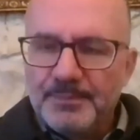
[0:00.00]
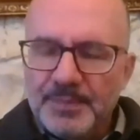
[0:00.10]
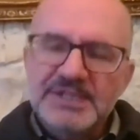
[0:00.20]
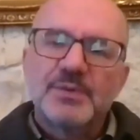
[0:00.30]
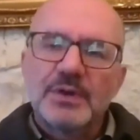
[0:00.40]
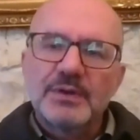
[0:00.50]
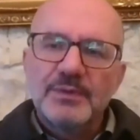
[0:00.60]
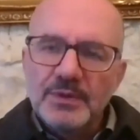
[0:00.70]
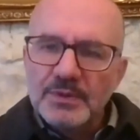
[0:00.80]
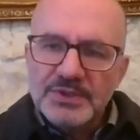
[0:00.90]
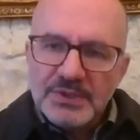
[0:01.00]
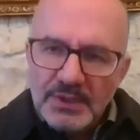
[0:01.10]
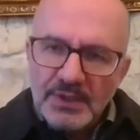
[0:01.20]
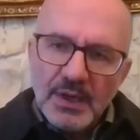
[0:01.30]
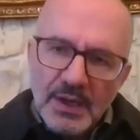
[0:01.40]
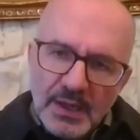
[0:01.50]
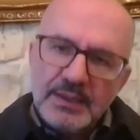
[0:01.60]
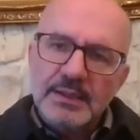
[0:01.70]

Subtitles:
peaceful revolution or